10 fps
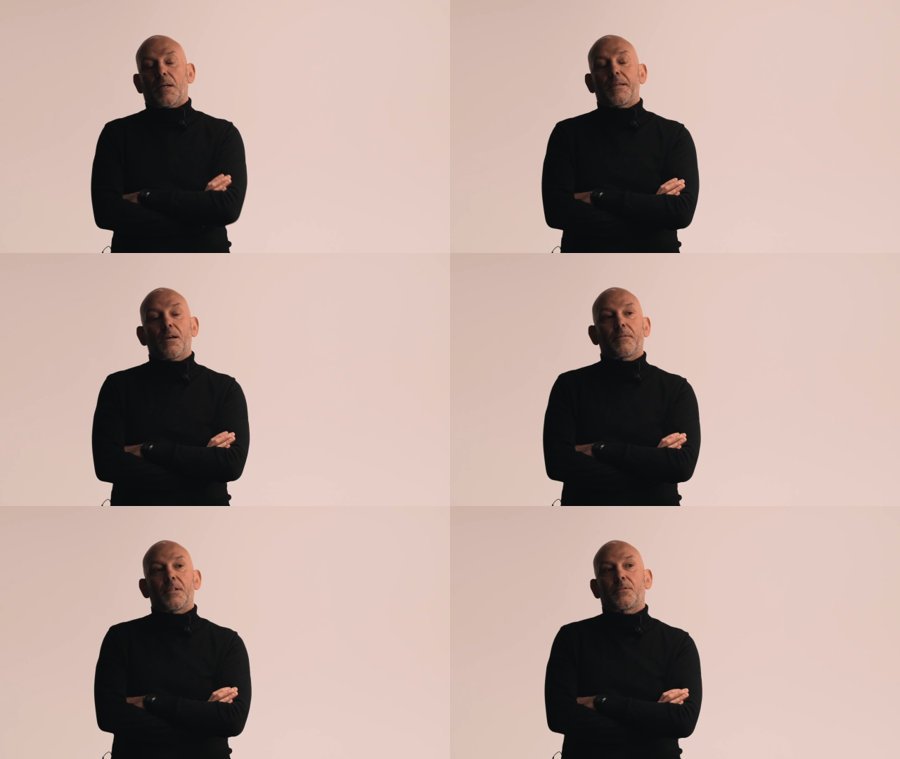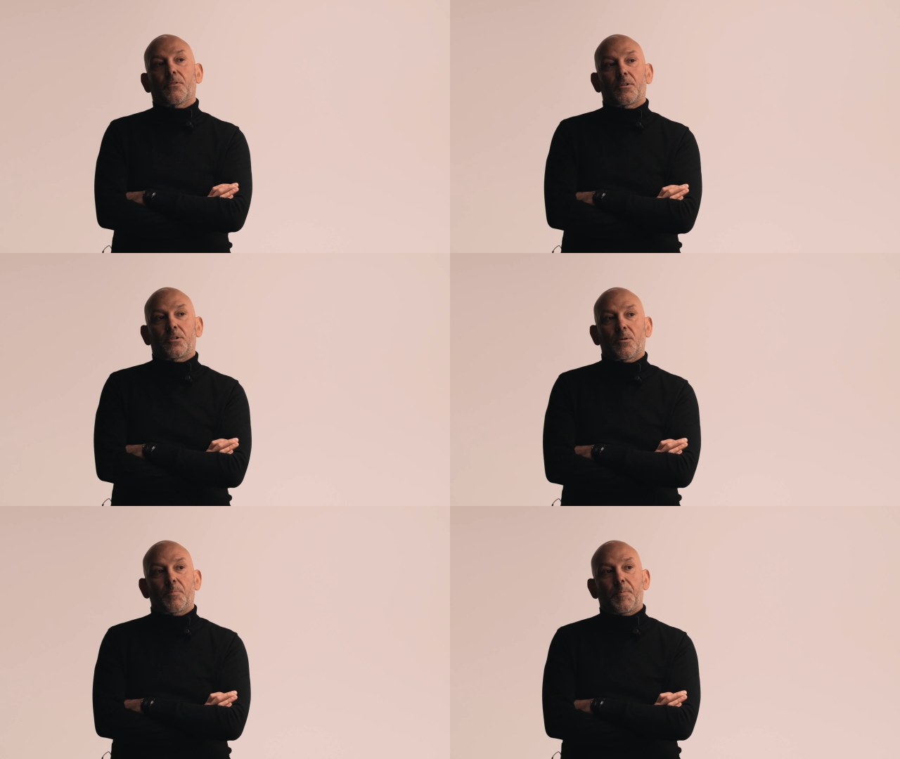idea of this
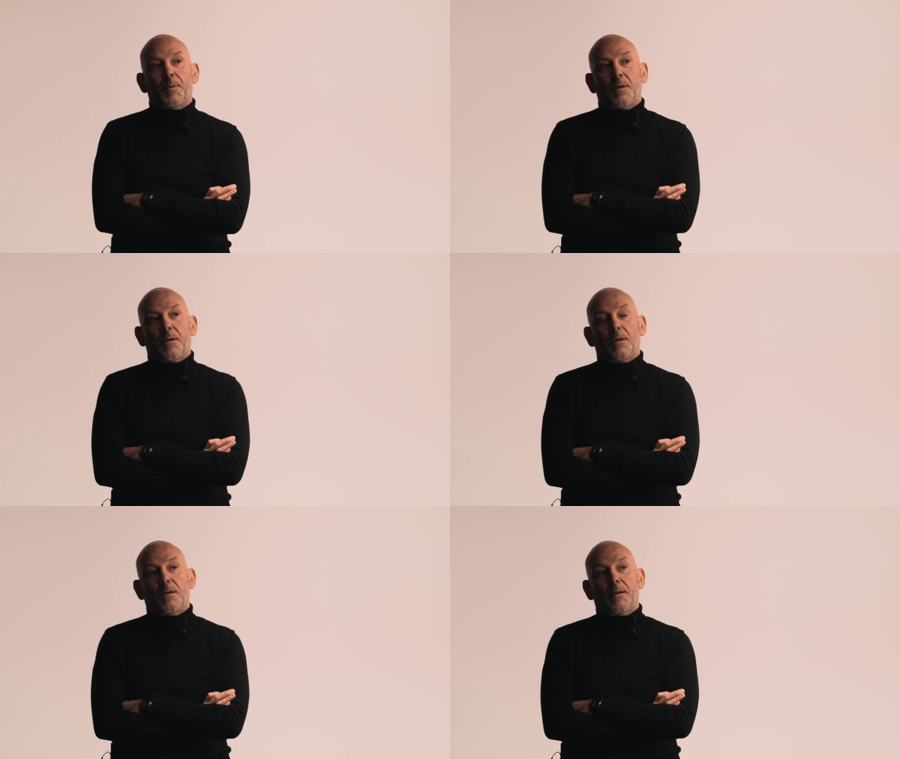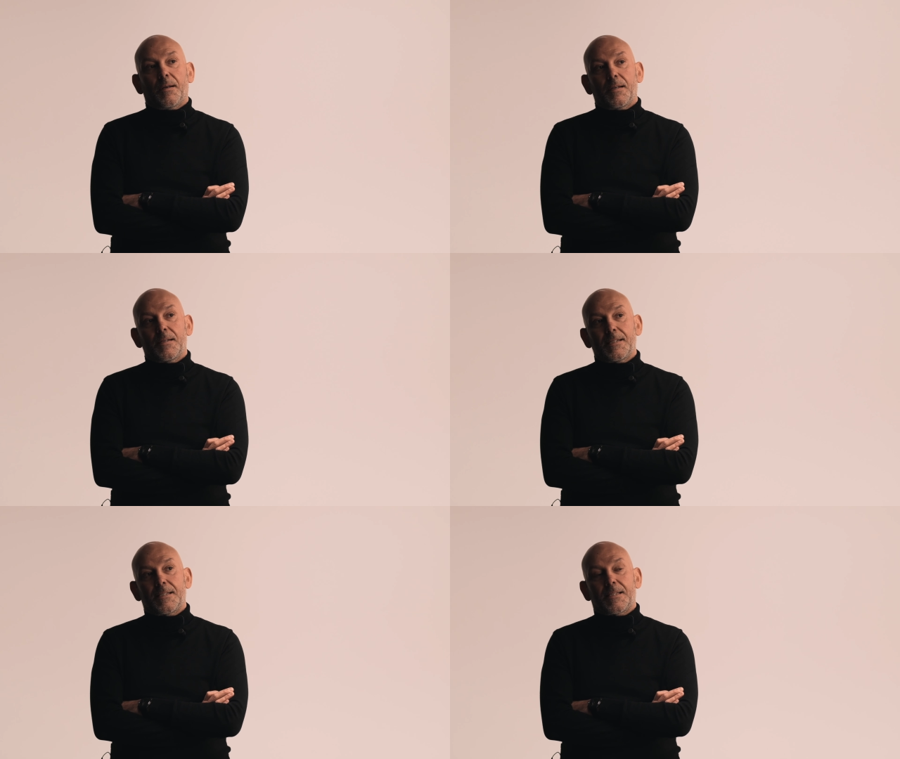workshop
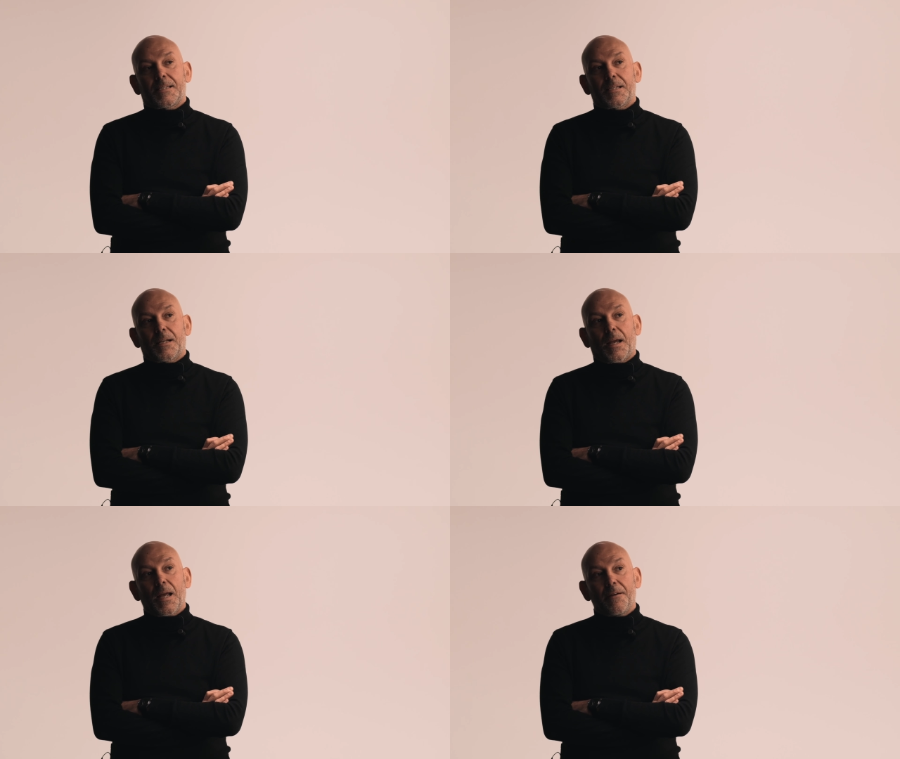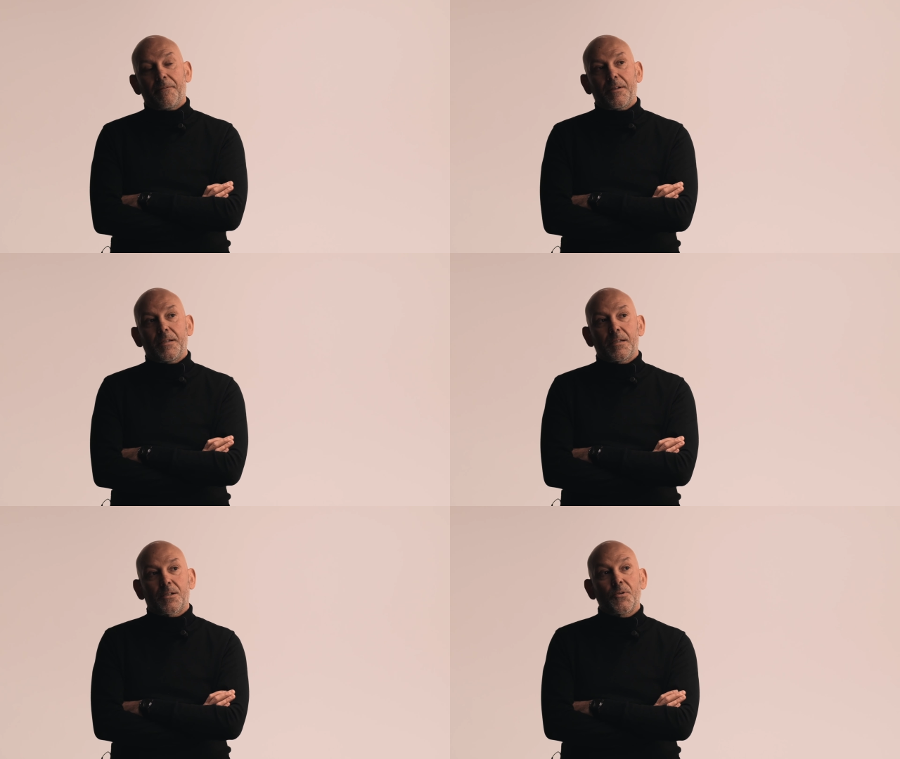it came with
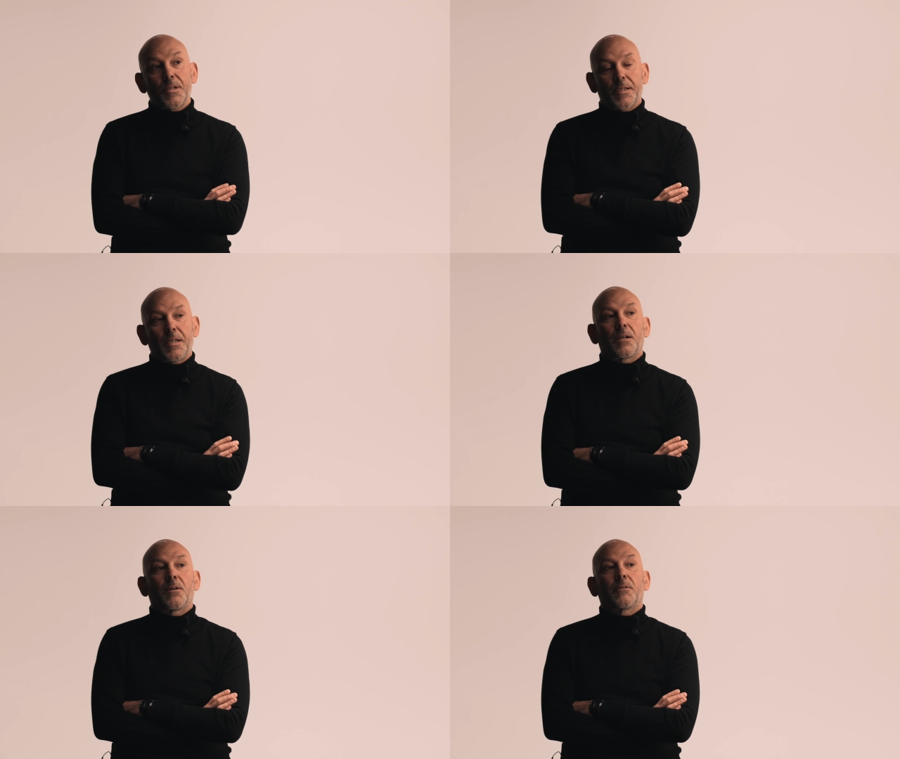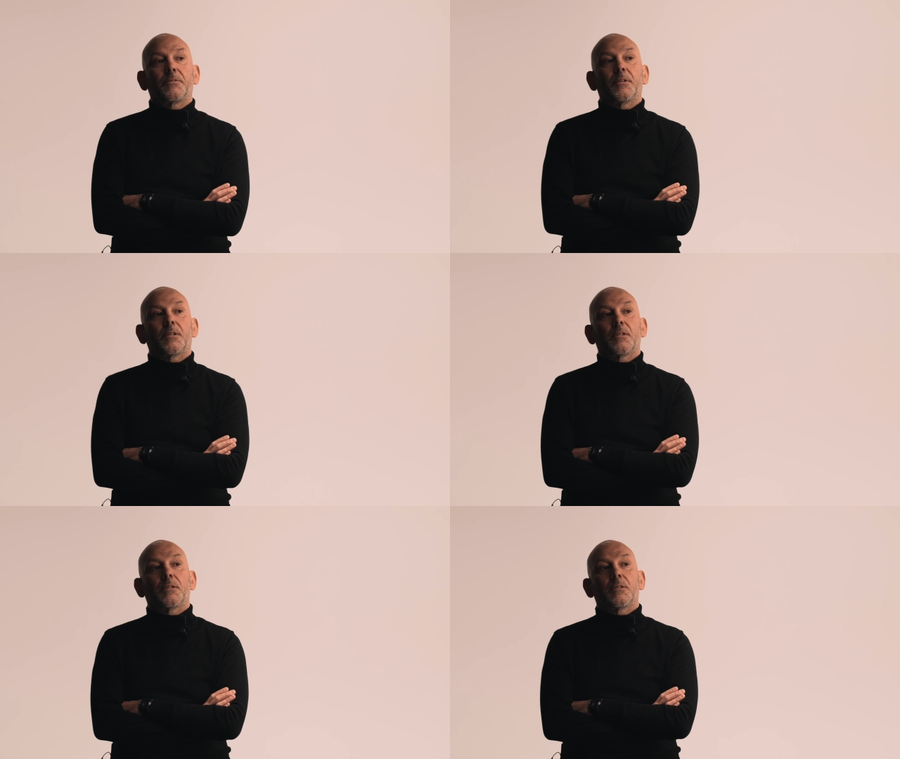this critique of
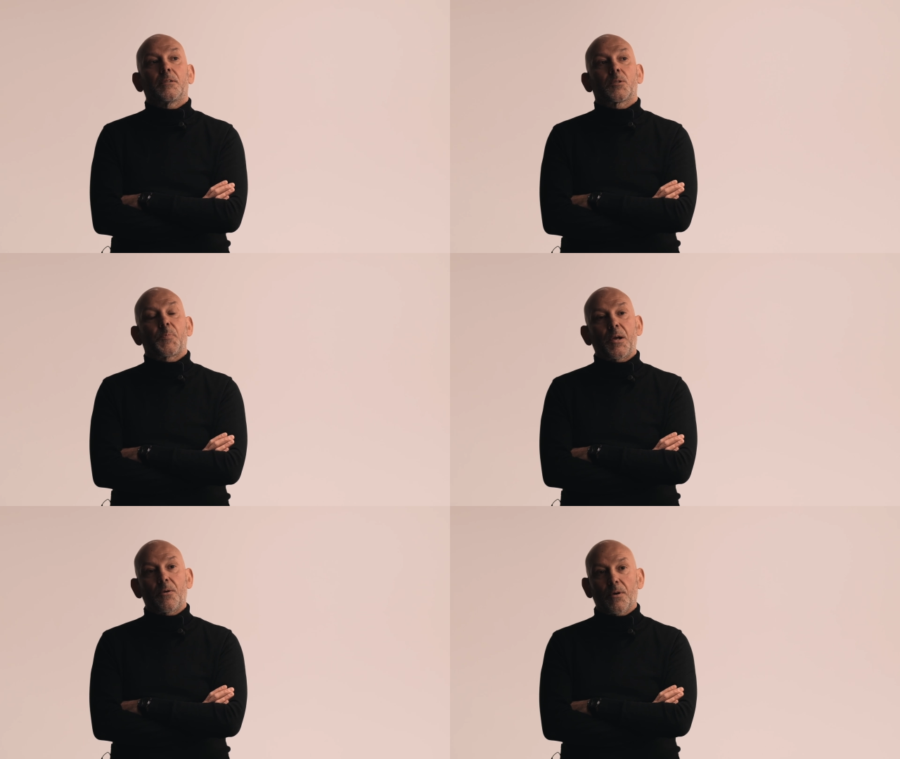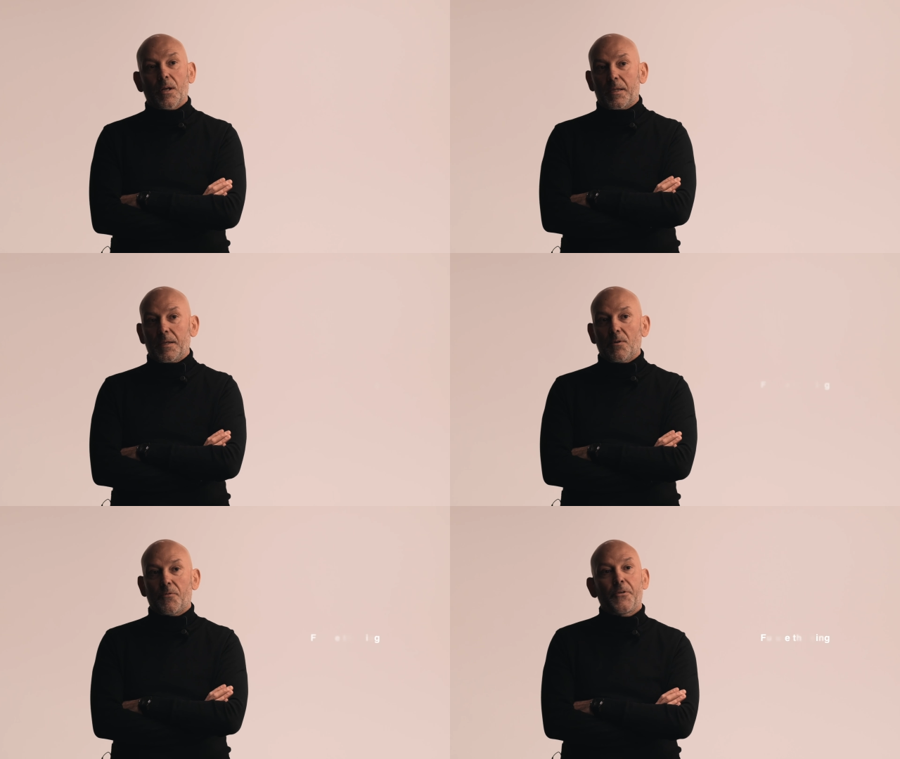the
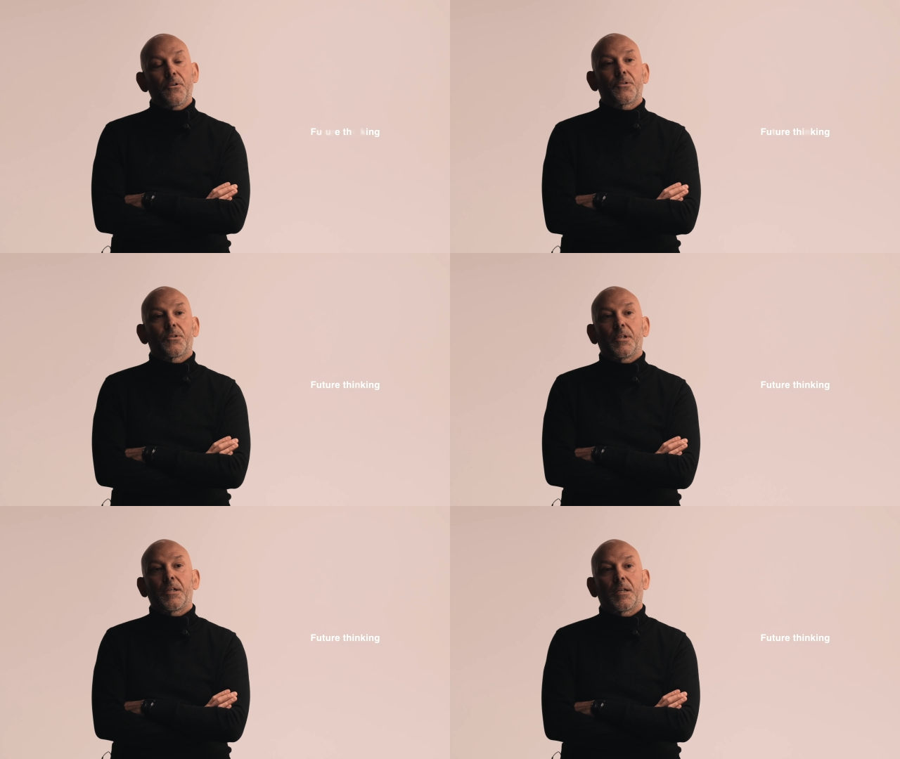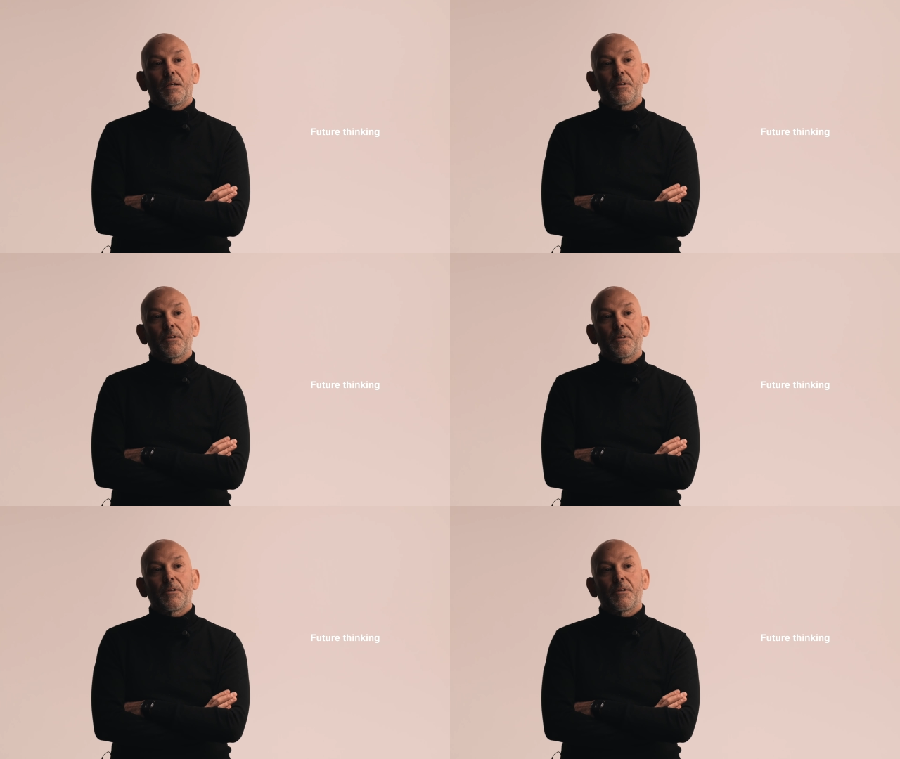speculative or future thinking,